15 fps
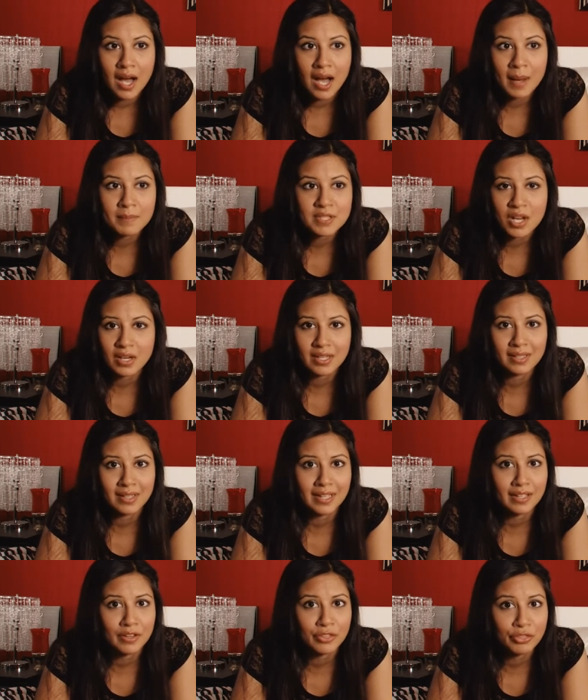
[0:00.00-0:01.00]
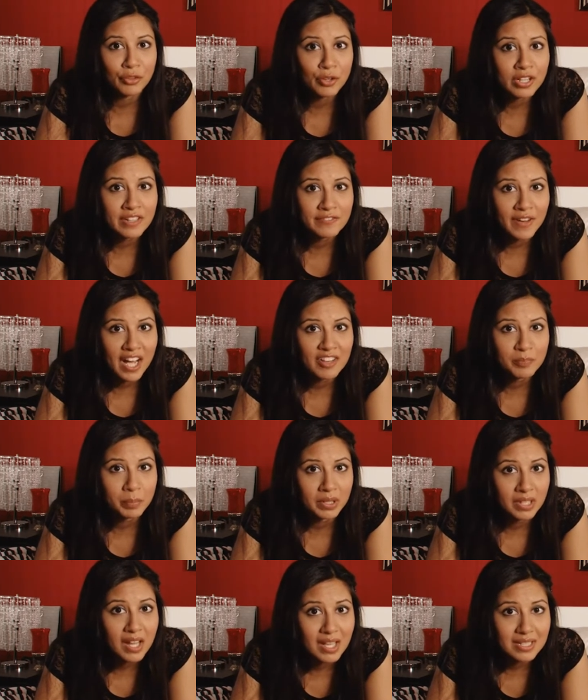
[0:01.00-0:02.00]
I'm talking like 35
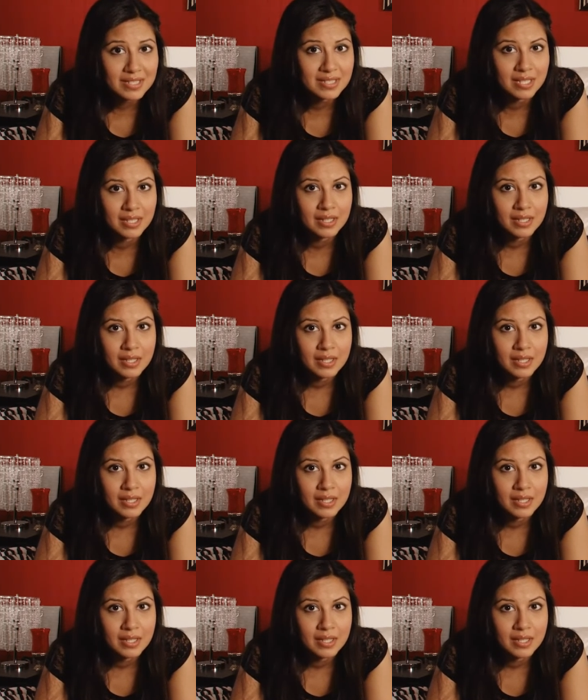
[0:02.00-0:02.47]
plus.